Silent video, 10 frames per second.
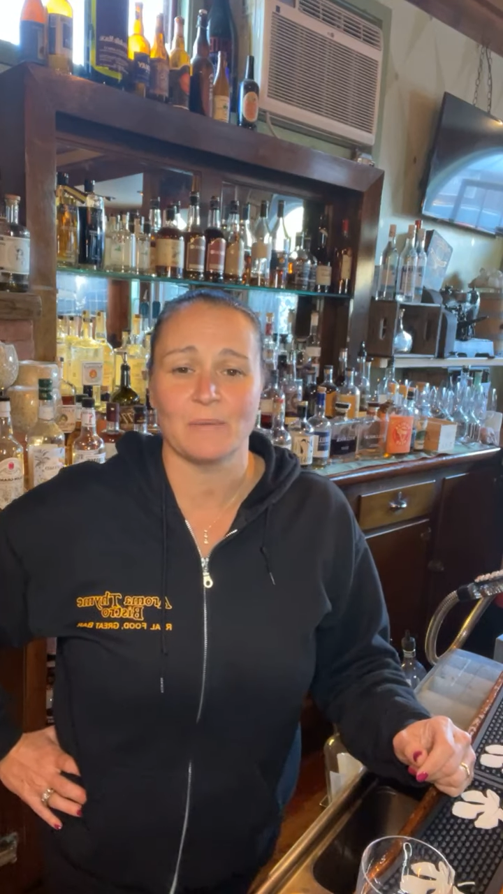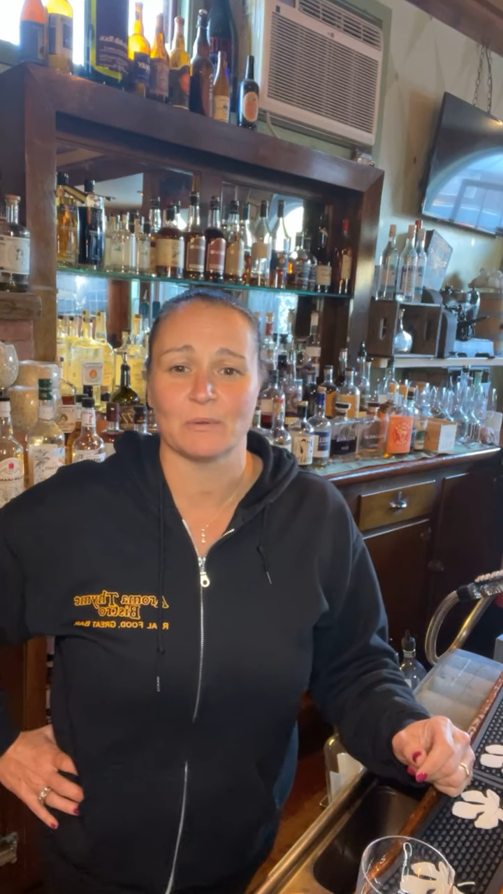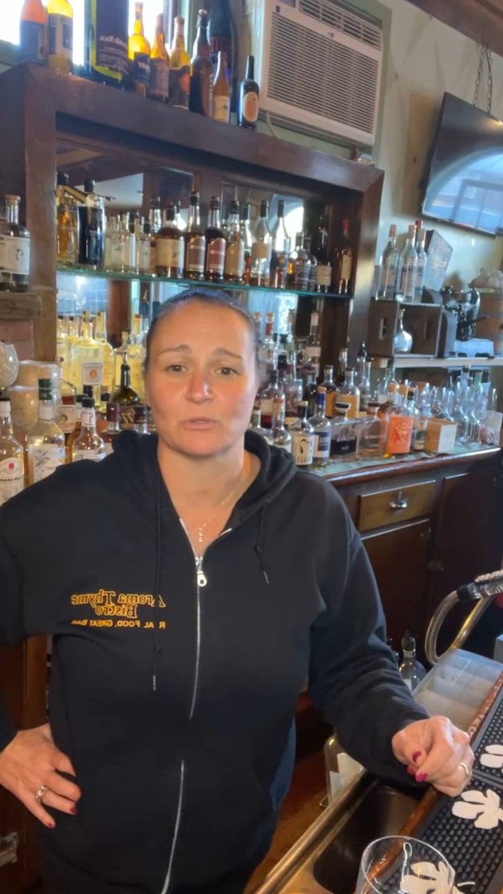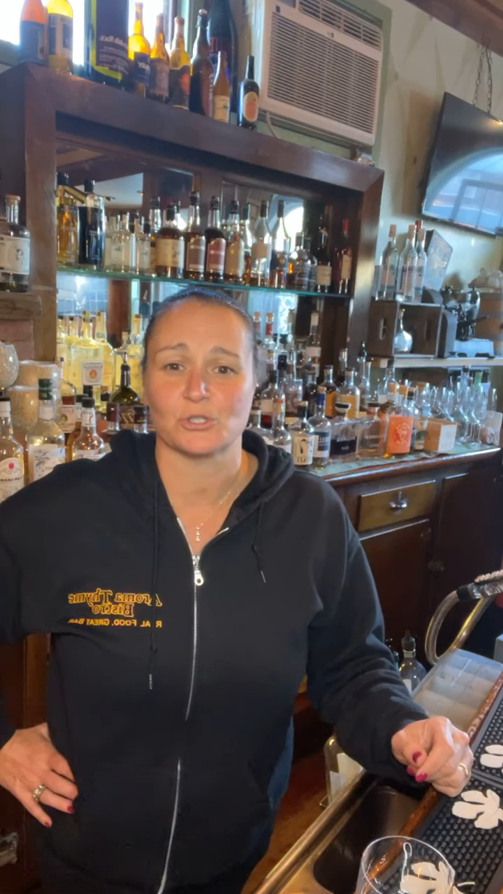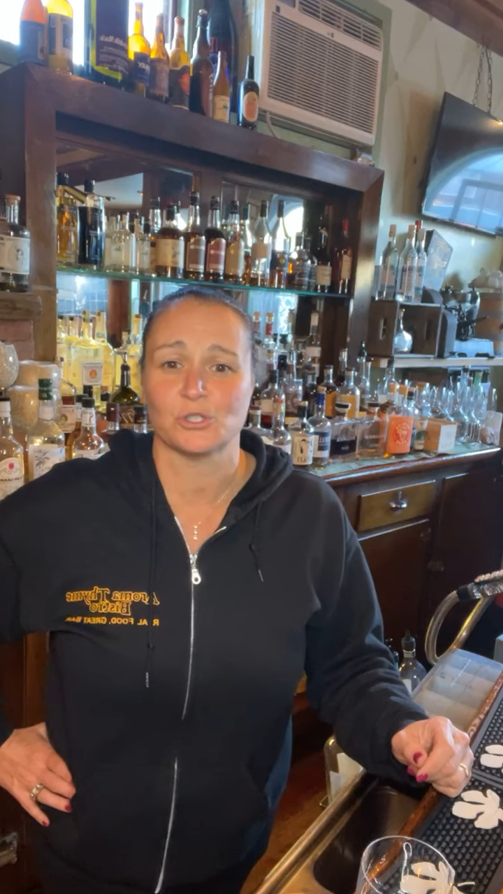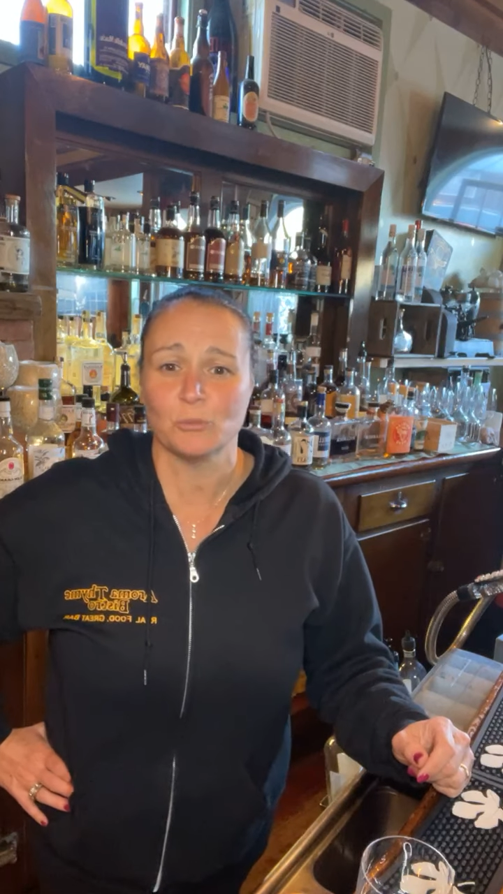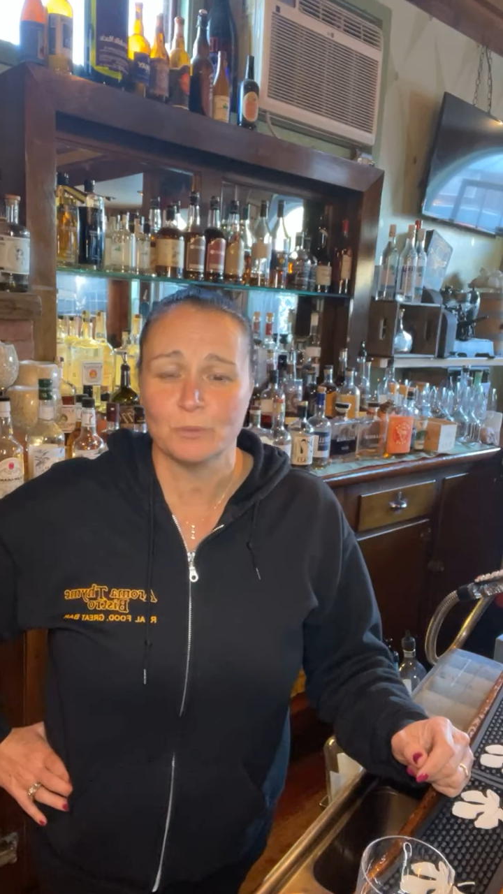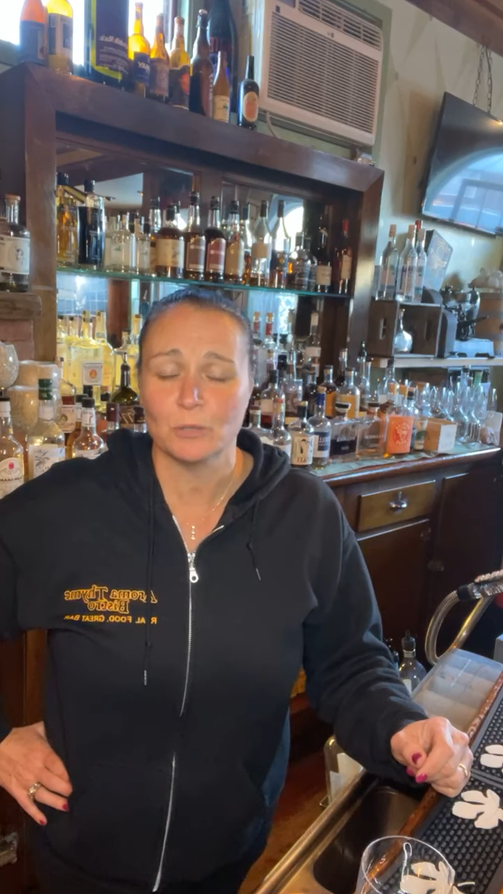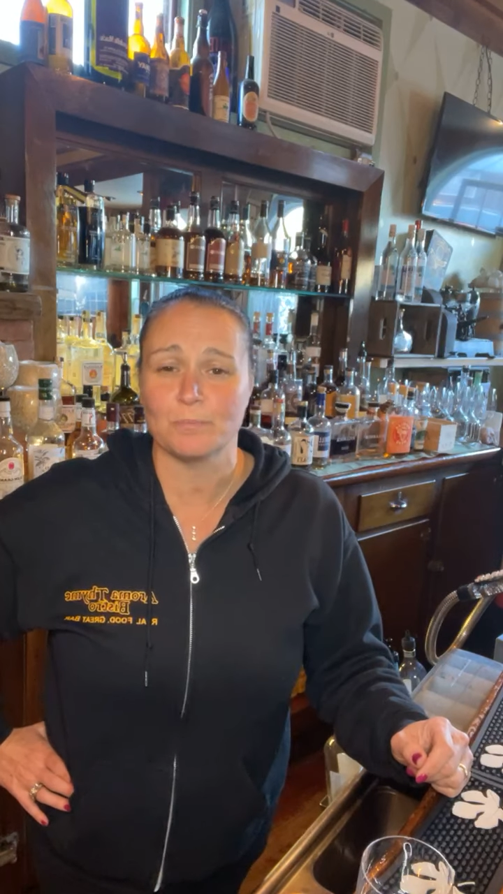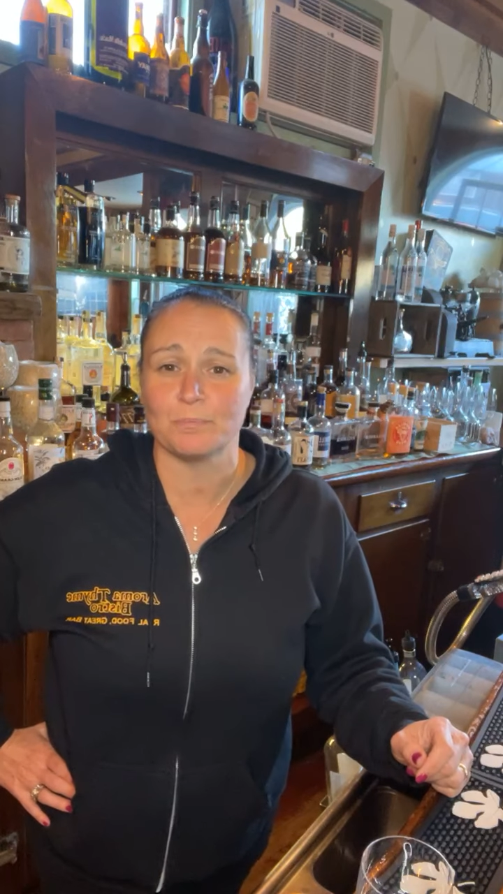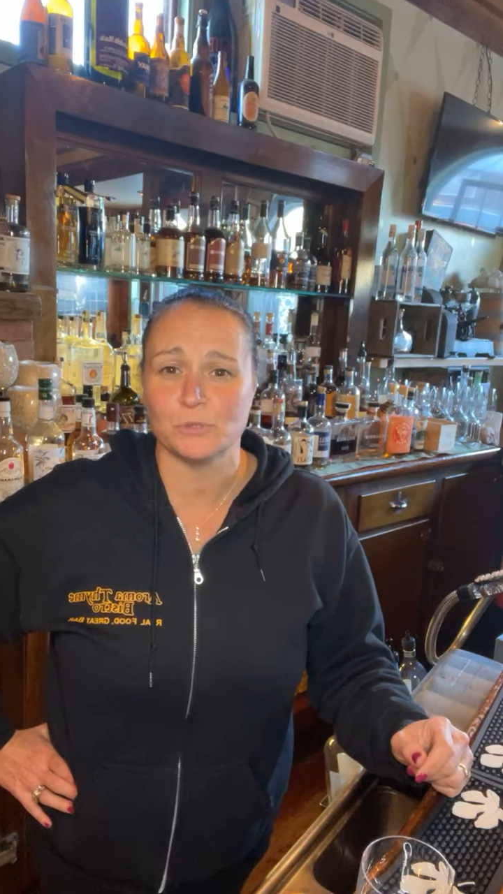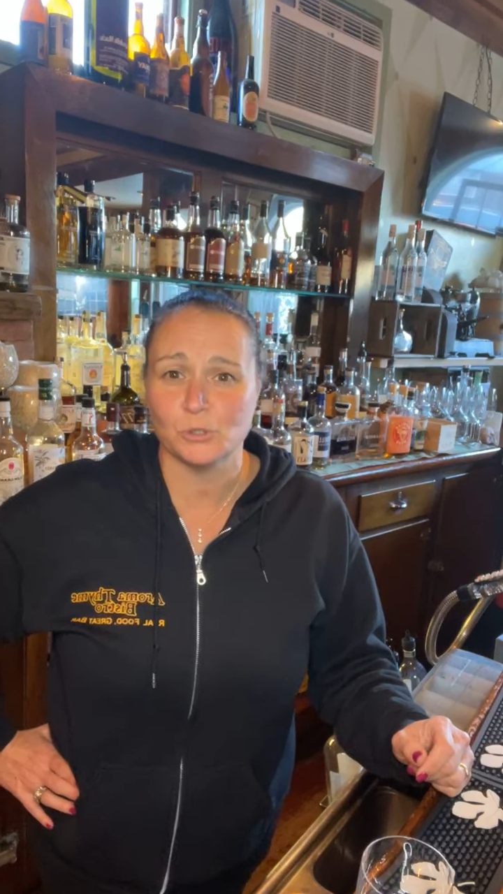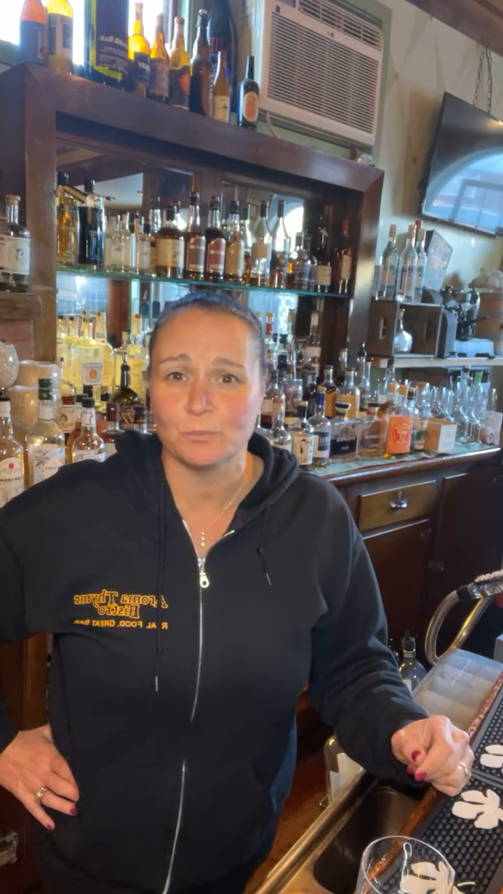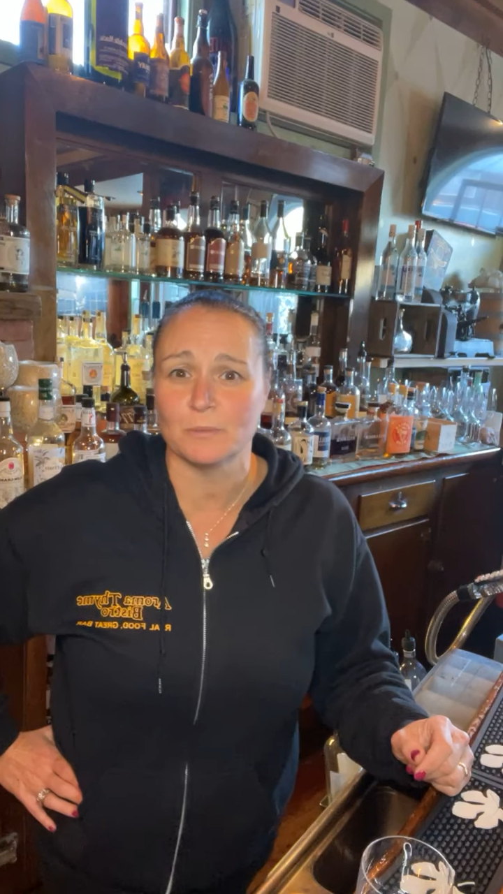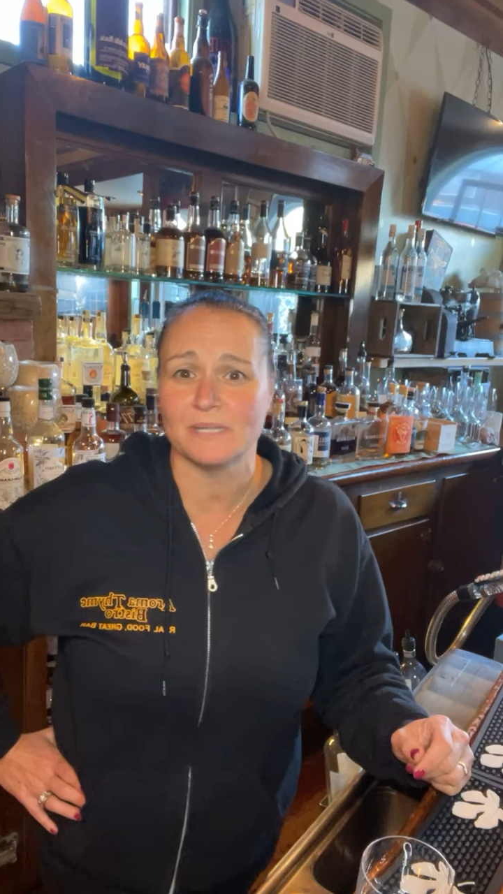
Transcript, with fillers: We were super, super